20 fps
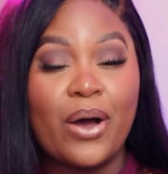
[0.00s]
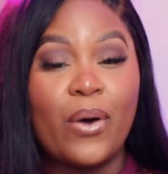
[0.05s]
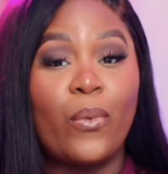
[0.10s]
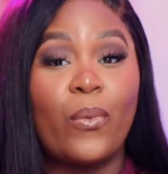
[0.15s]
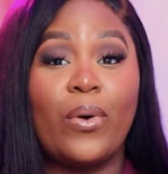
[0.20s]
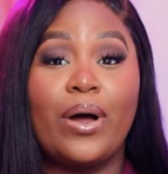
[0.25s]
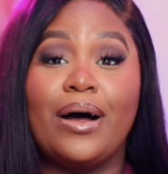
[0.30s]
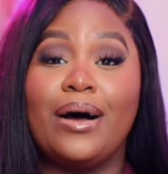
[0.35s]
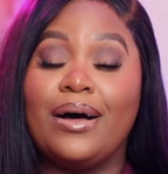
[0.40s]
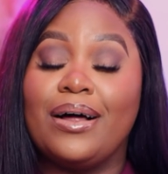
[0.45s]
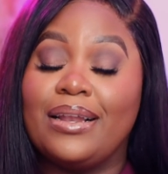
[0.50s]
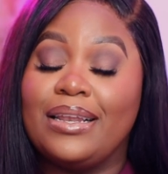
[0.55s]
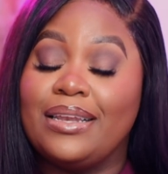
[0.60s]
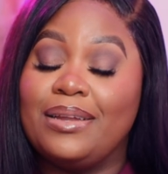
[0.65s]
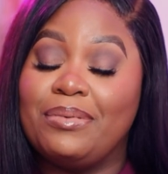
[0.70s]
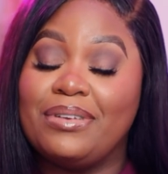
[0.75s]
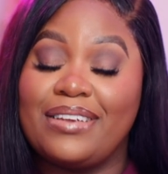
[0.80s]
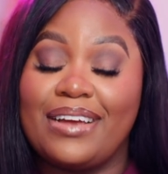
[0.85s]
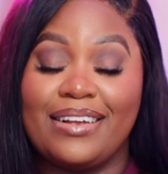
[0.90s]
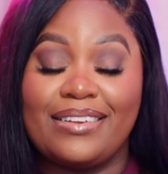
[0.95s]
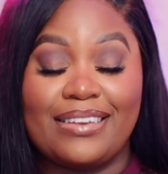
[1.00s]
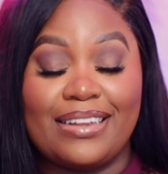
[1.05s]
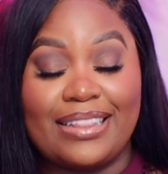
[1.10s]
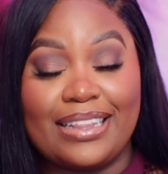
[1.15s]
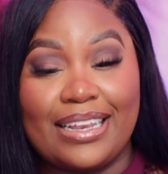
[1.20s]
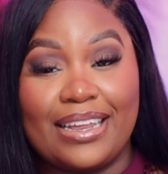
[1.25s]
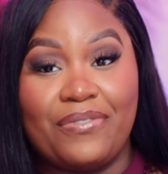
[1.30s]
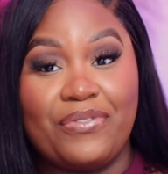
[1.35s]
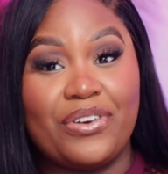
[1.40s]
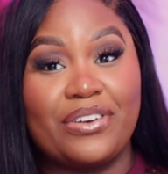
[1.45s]
Well, let me tell you
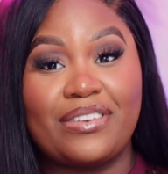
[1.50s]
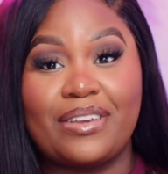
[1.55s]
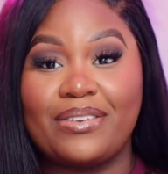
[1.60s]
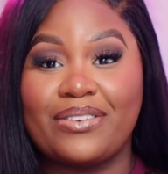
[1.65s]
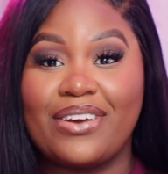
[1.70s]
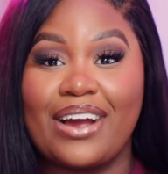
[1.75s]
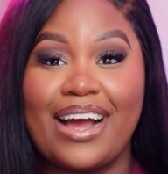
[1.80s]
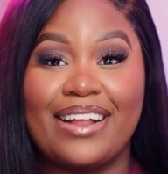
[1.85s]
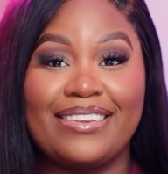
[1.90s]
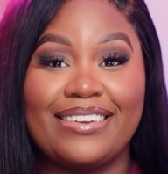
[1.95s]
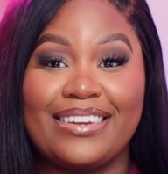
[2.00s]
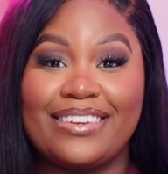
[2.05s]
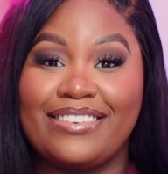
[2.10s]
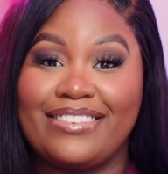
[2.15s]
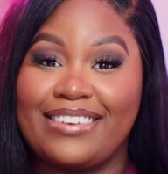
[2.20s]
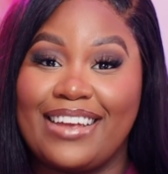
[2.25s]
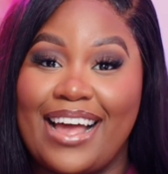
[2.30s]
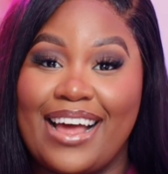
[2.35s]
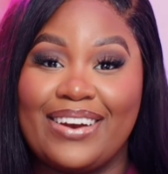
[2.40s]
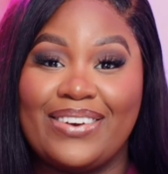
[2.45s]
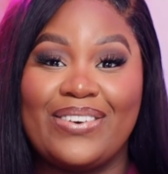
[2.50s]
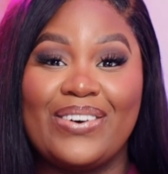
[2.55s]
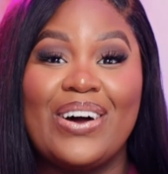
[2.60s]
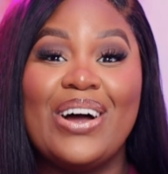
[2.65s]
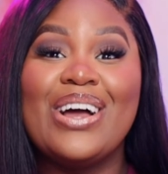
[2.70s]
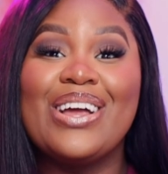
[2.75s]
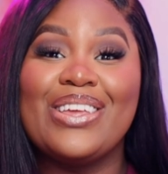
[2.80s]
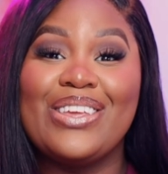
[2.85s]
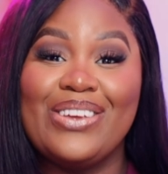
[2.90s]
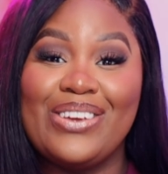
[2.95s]
something. If you're subscribed to this channel,
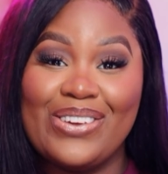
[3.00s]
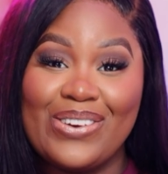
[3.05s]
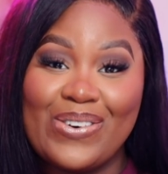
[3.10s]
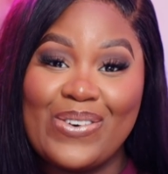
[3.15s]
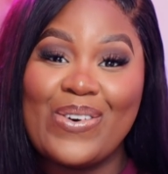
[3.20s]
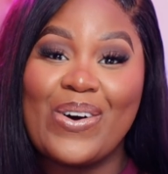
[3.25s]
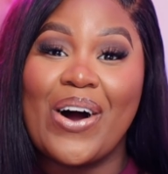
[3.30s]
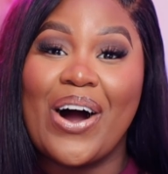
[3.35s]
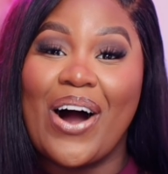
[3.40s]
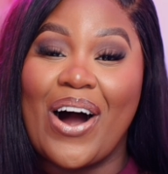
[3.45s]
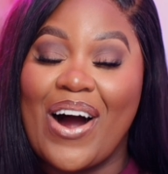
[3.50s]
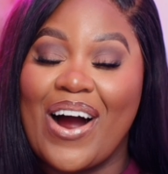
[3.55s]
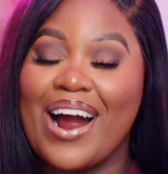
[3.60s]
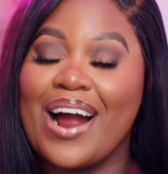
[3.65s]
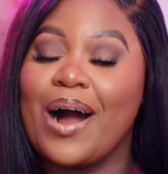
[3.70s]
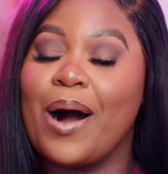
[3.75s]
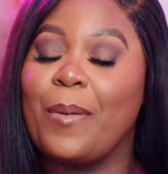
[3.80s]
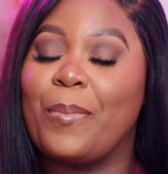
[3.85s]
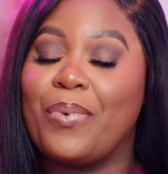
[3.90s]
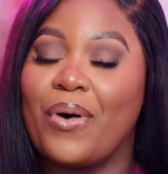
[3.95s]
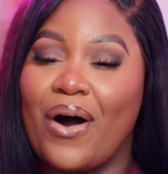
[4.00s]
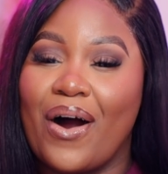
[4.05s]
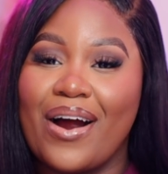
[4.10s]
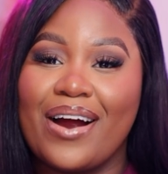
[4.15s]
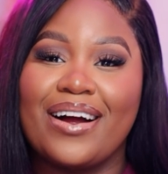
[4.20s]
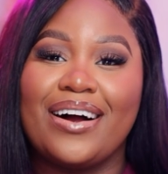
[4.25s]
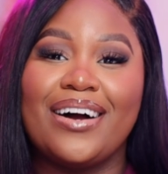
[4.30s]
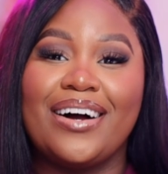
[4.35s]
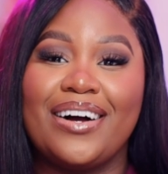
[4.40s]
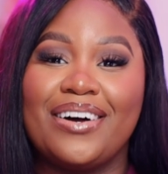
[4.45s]
you are a
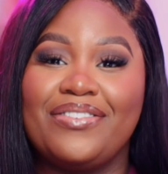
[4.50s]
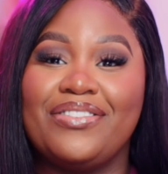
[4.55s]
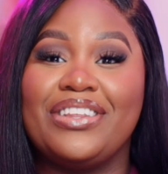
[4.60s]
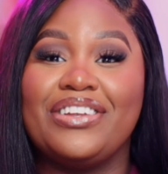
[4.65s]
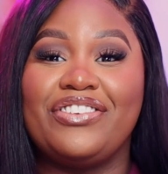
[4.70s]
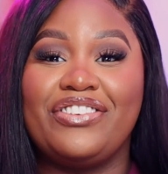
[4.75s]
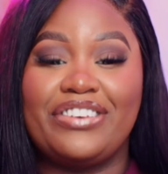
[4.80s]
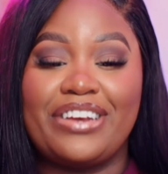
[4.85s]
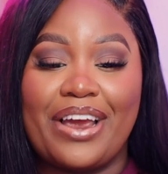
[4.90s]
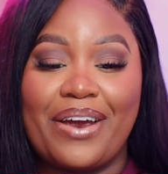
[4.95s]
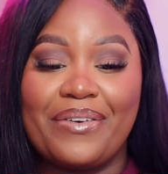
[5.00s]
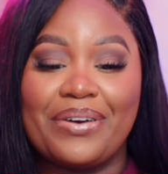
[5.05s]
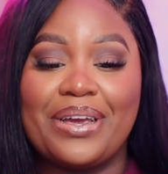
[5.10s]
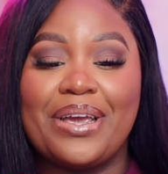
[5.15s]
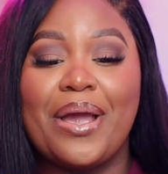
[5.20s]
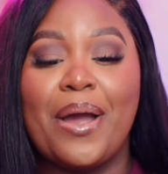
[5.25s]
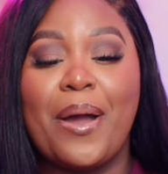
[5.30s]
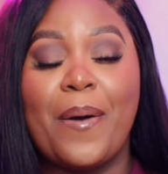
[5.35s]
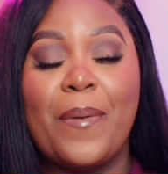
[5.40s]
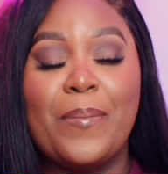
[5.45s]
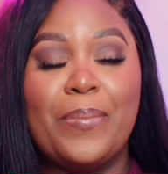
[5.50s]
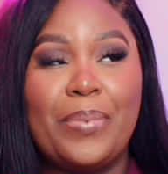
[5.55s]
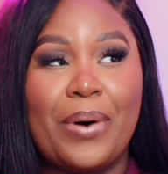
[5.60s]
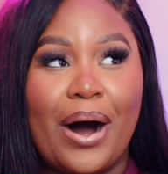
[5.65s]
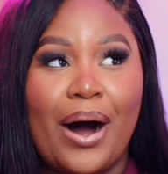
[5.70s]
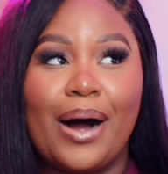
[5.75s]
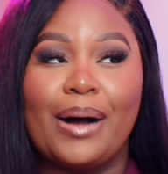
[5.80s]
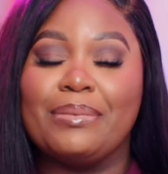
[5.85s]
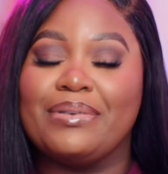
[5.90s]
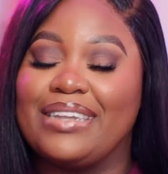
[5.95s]
part of the cherry
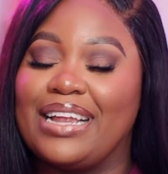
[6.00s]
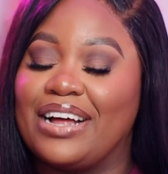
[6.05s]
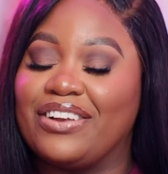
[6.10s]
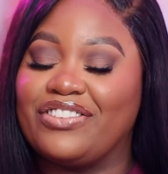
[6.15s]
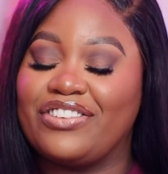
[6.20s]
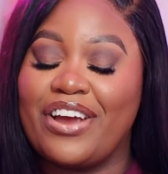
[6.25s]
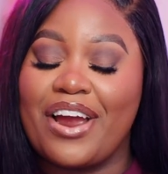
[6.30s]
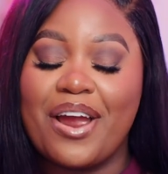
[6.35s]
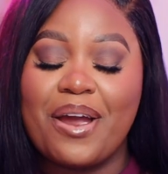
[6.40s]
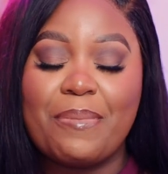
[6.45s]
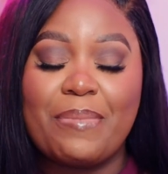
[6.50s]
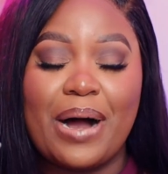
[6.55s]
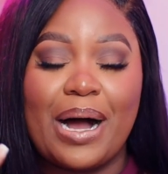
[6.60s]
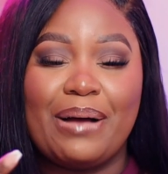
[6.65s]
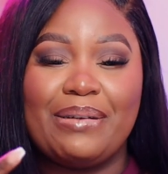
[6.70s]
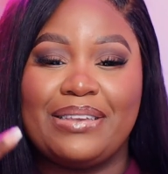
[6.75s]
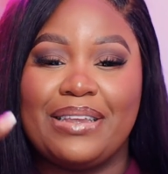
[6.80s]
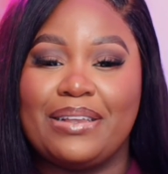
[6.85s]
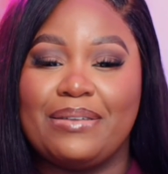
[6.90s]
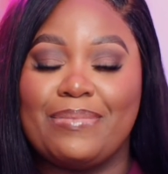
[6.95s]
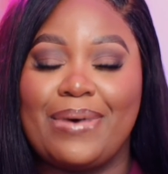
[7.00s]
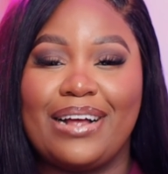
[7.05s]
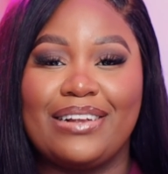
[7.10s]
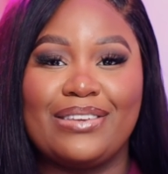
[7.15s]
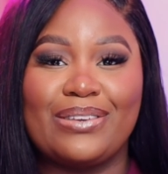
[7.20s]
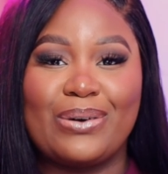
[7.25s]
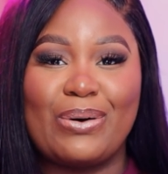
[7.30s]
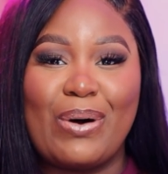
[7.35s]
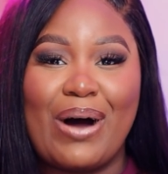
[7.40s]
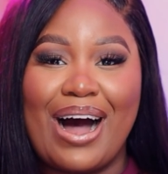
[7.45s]
bombs. Now, cherry bombs is my
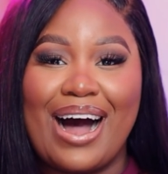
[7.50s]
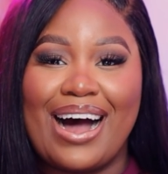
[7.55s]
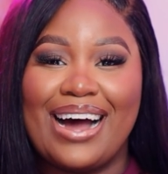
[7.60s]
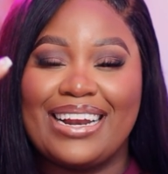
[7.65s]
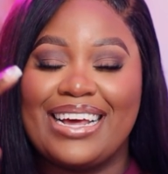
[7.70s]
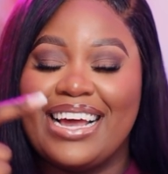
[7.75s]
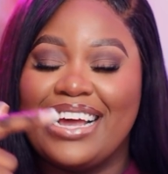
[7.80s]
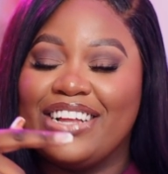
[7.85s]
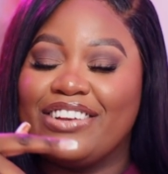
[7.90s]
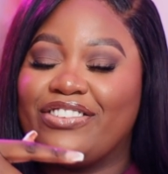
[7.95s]
squad.